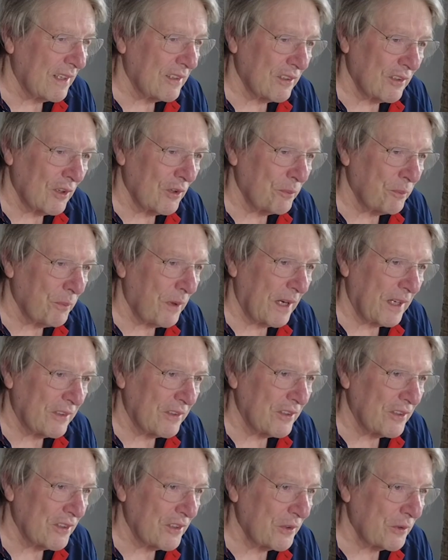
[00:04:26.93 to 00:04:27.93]
Had an odd
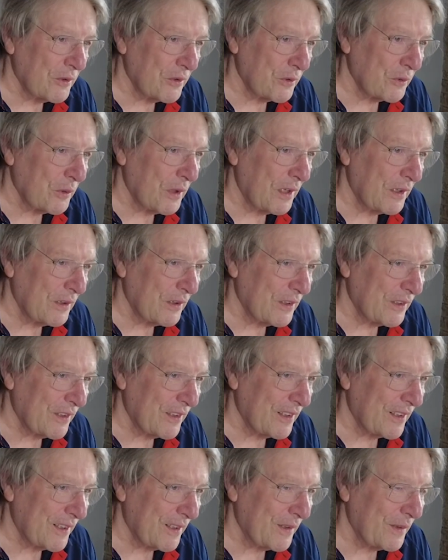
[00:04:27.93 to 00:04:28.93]
pint or two as well,
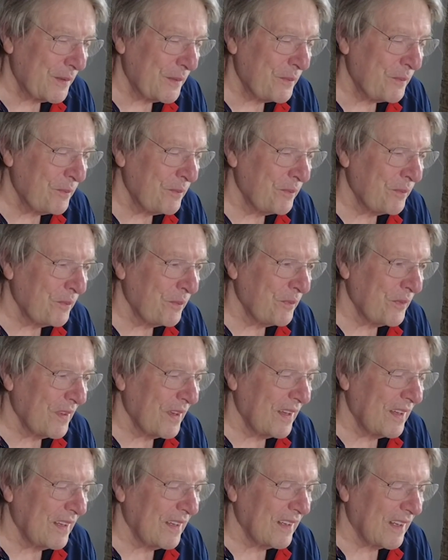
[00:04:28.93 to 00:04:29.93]
and
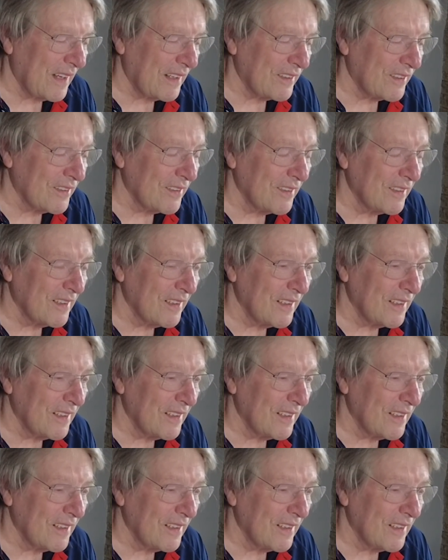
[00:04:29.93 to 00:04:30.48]
yes.